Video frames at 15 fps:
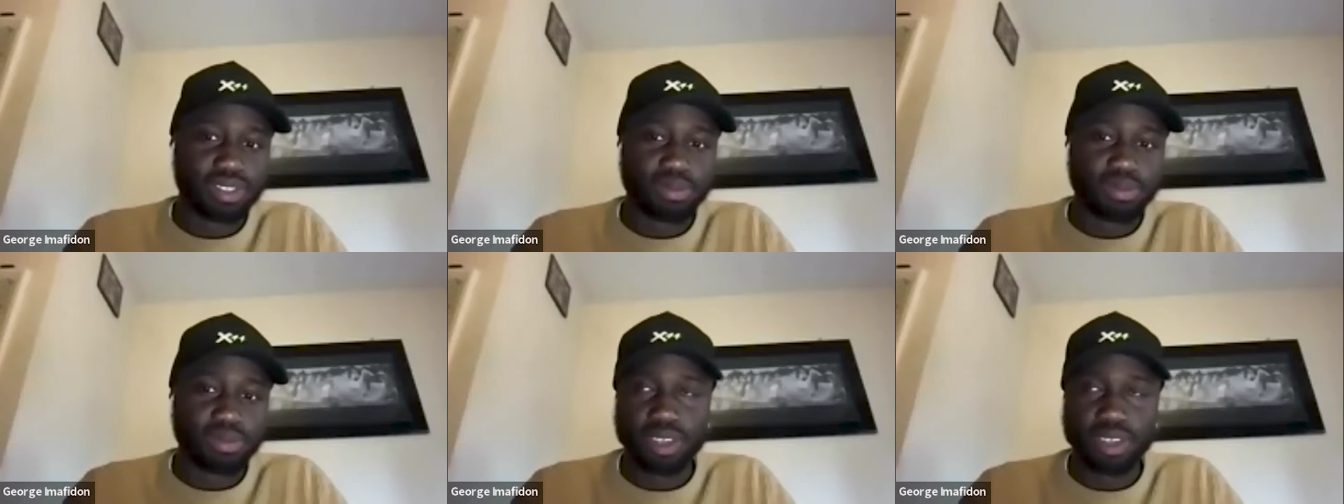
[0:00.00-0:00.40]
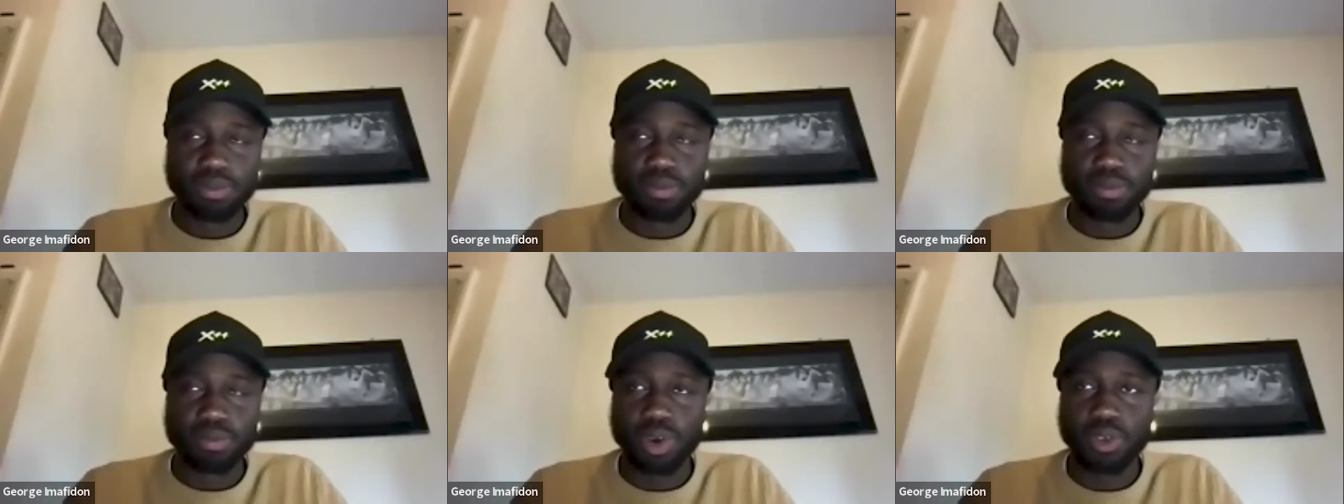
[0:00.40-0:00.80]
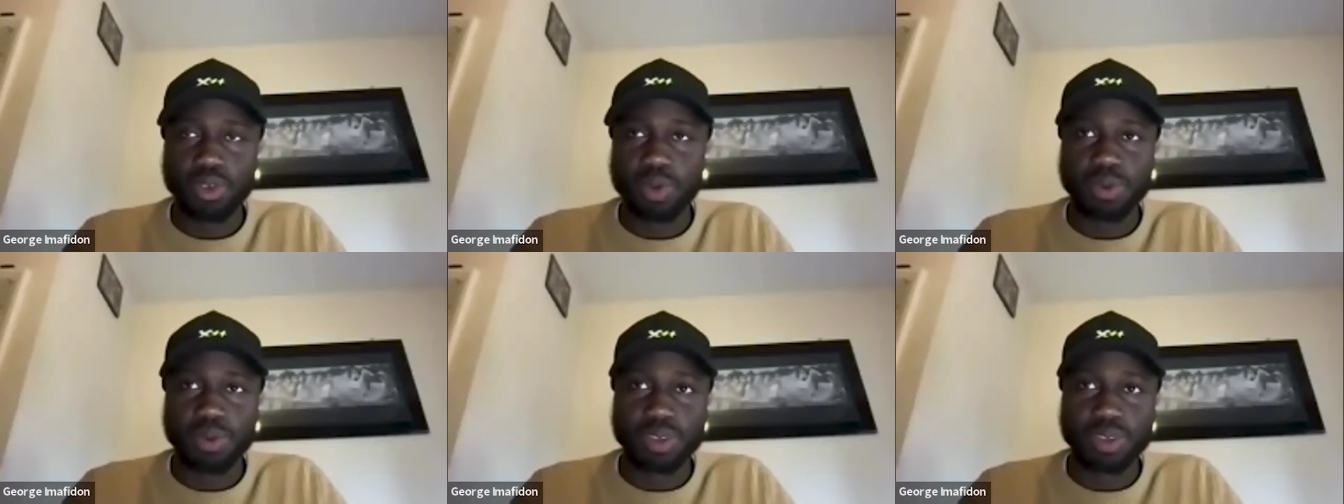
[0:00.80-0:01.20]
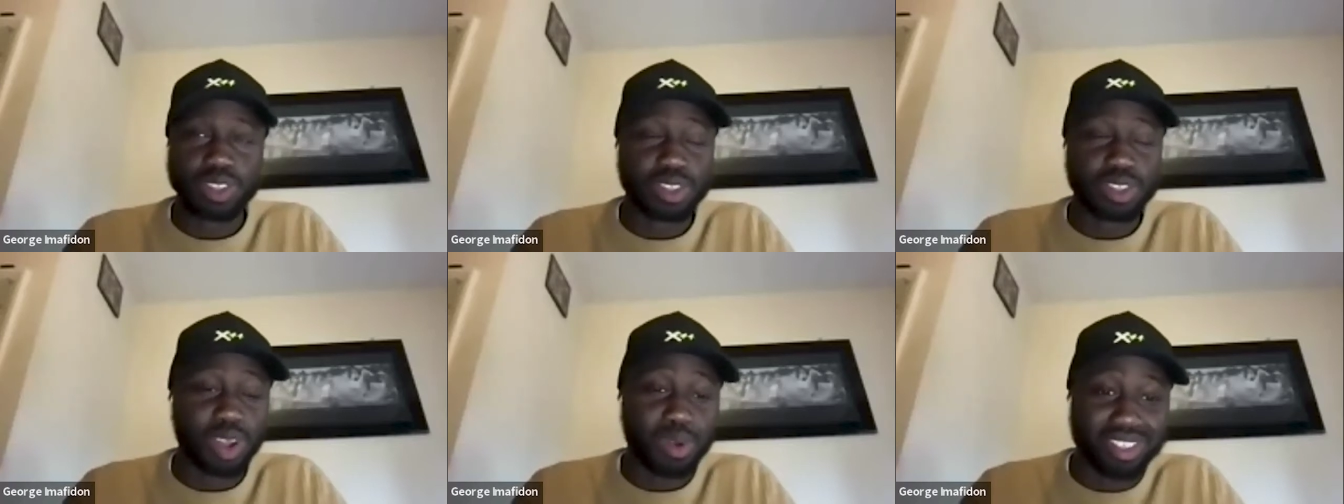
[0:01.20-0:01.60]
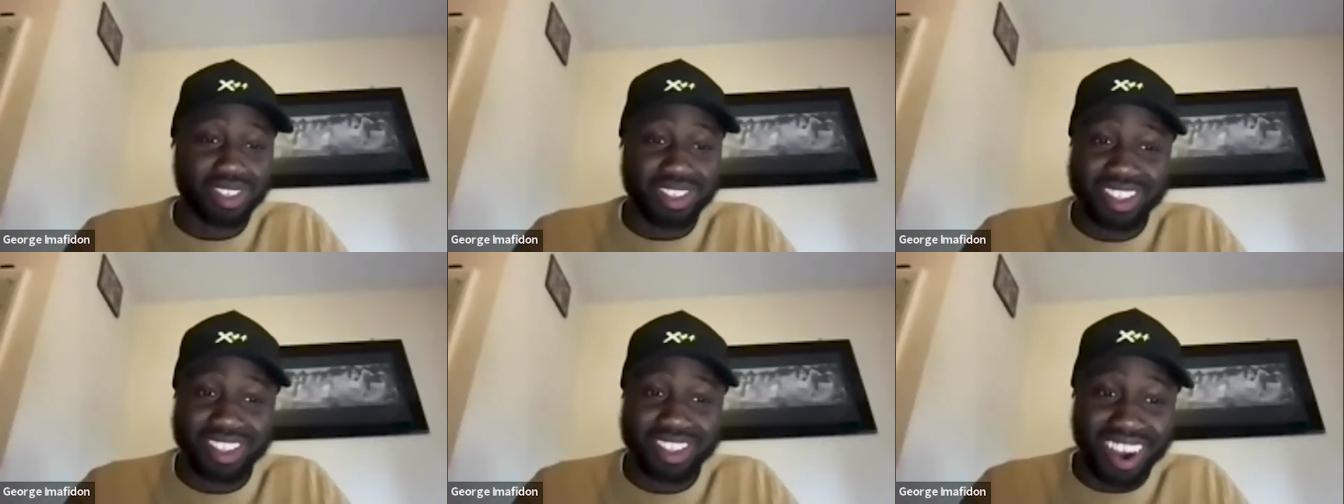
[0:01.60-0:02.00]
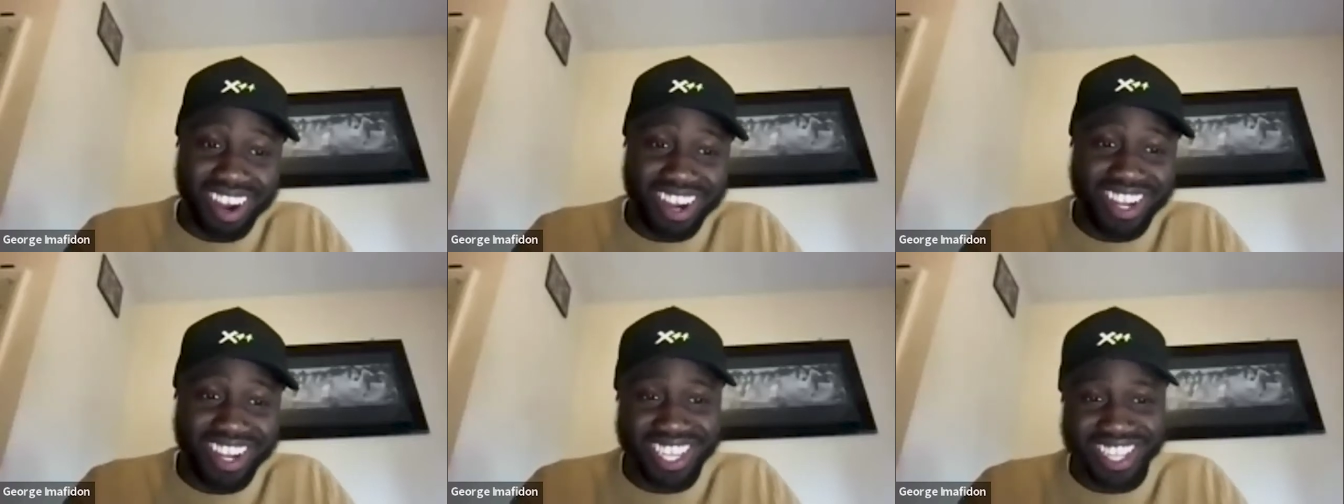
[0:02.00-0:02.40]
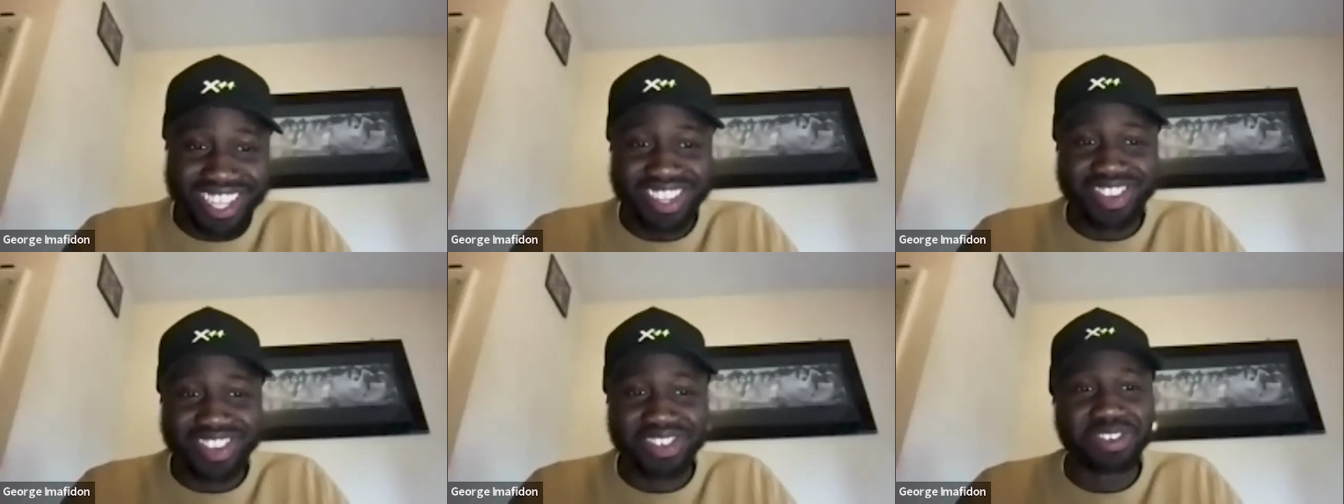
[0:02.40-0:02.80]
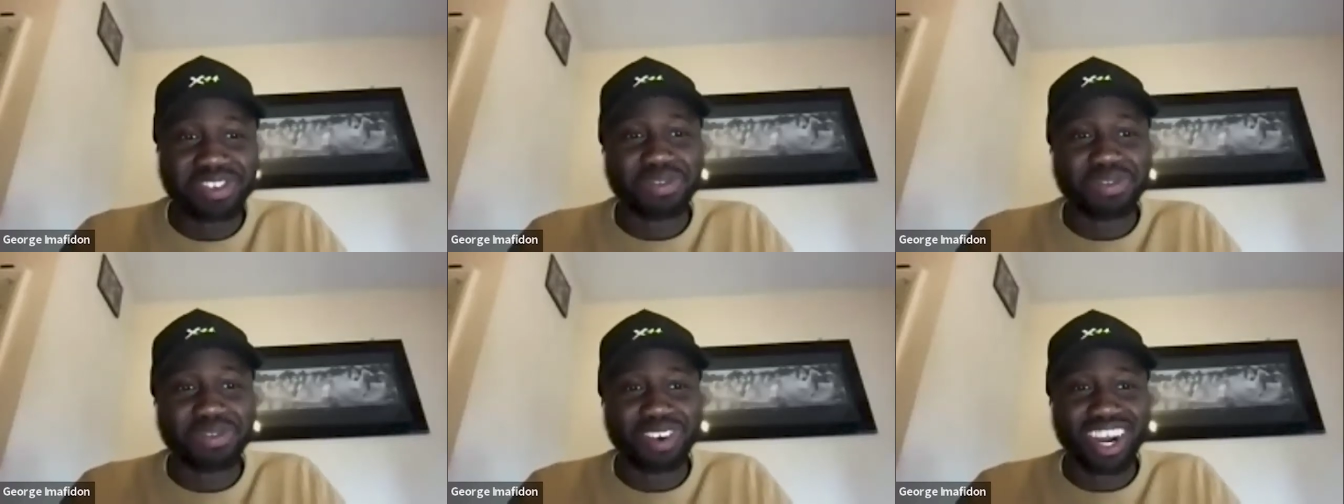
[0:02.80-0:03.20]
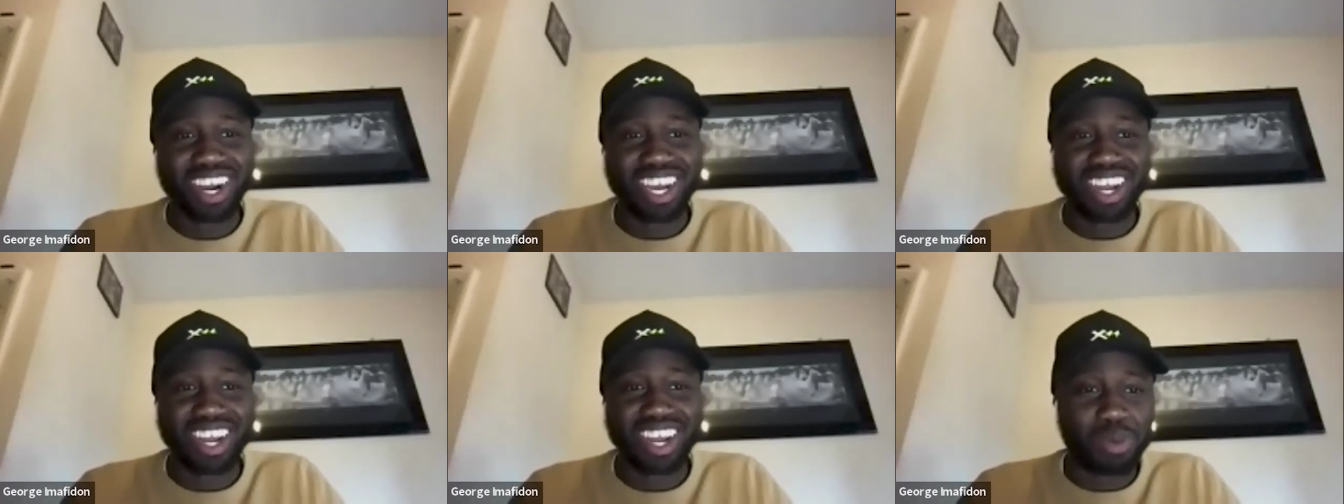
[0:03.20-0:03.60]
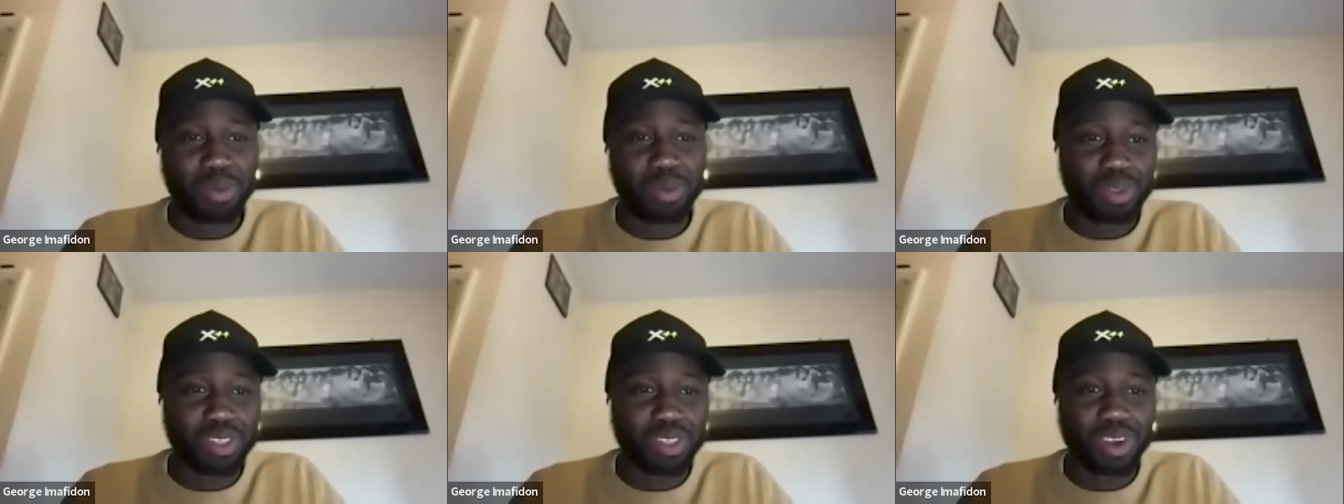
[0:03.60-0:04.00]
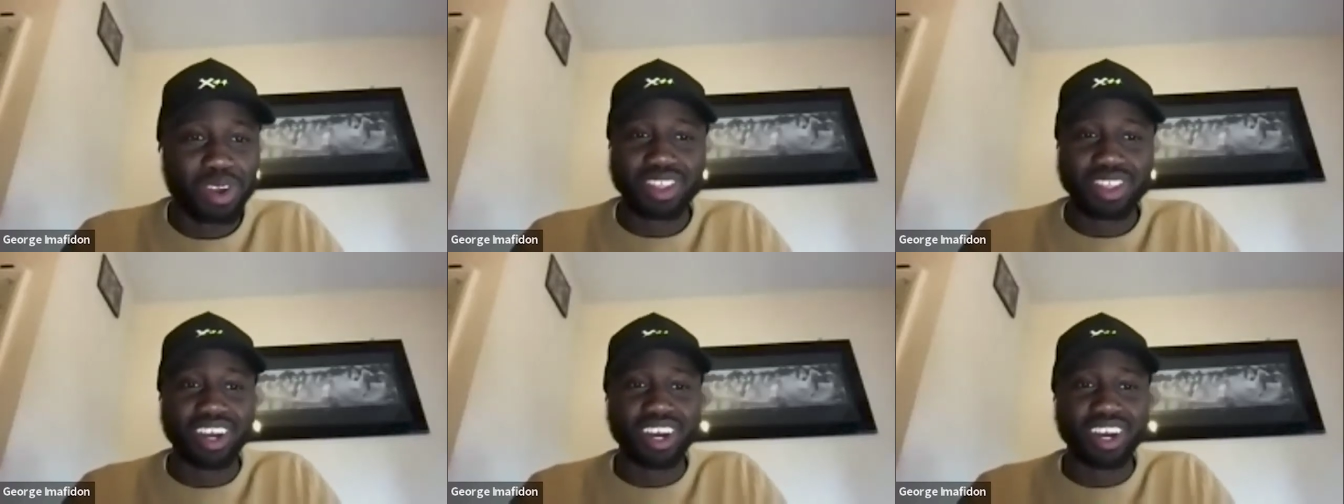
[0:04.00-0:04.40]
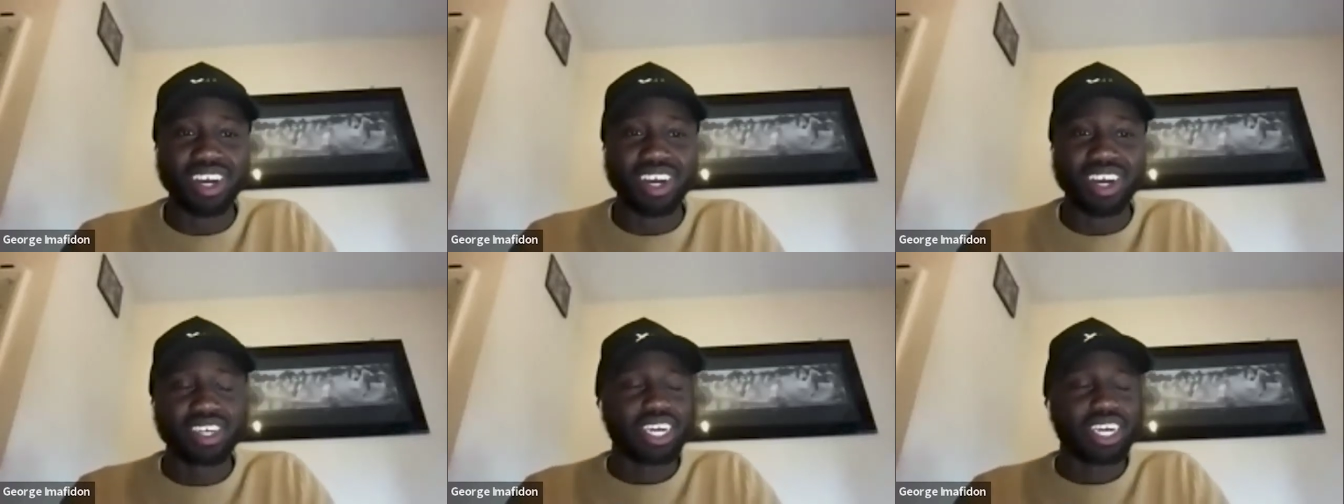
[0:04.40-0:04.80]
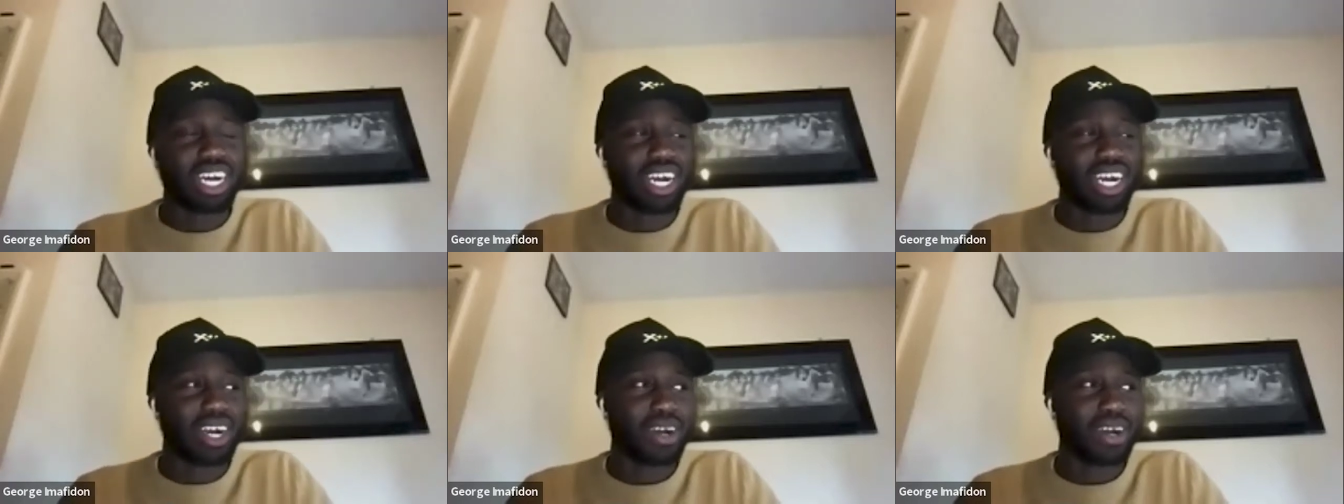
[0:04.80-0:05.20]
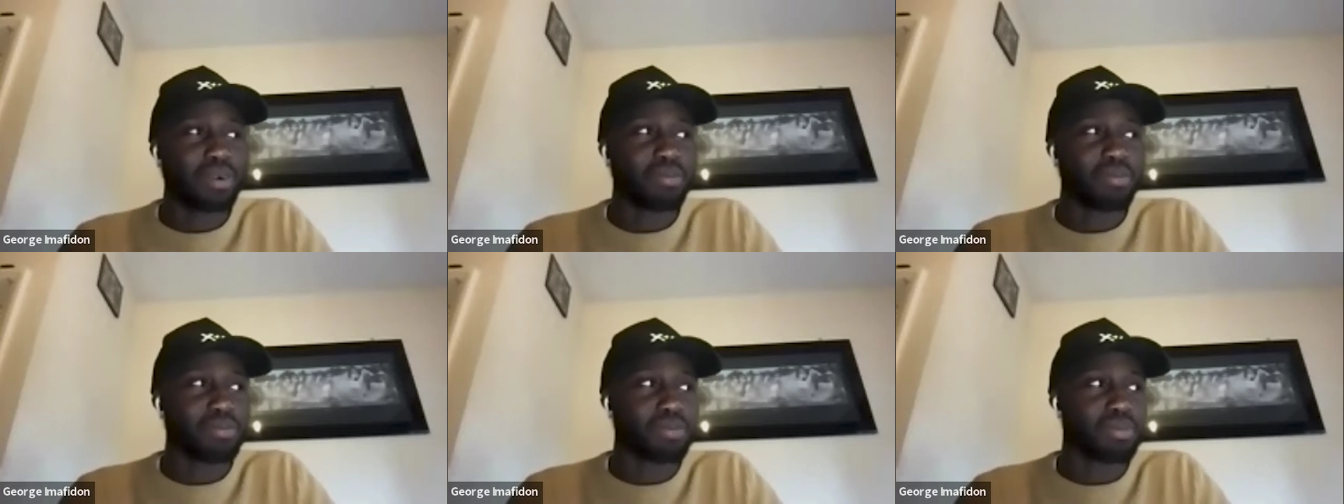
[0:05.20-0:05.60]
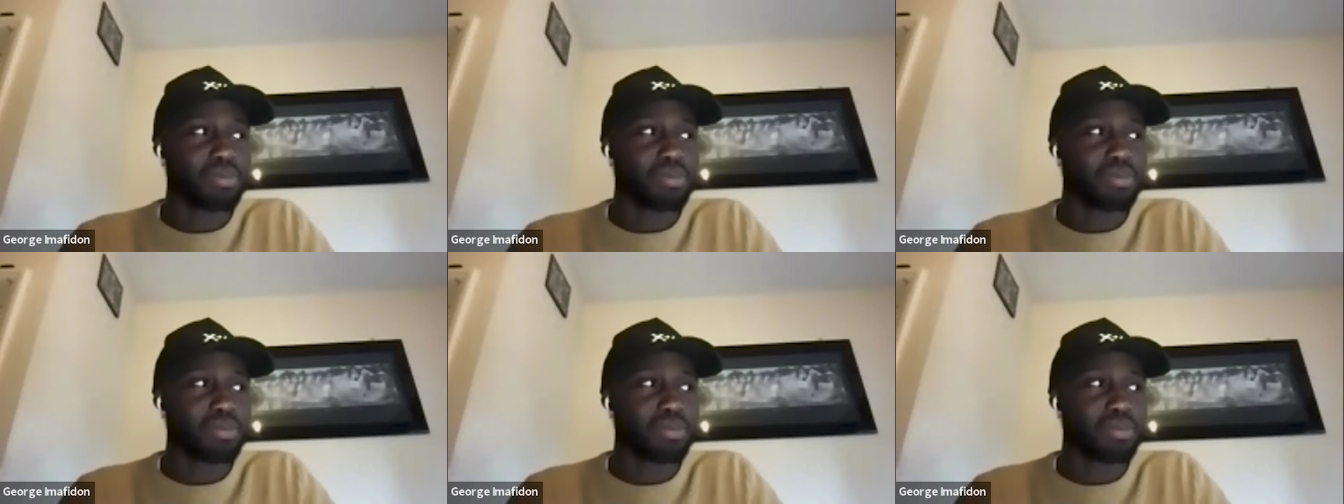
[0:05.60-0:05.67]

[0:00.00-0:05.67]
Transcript: first thing, because most people just don't start, is the truth, right? A lot of people don't start.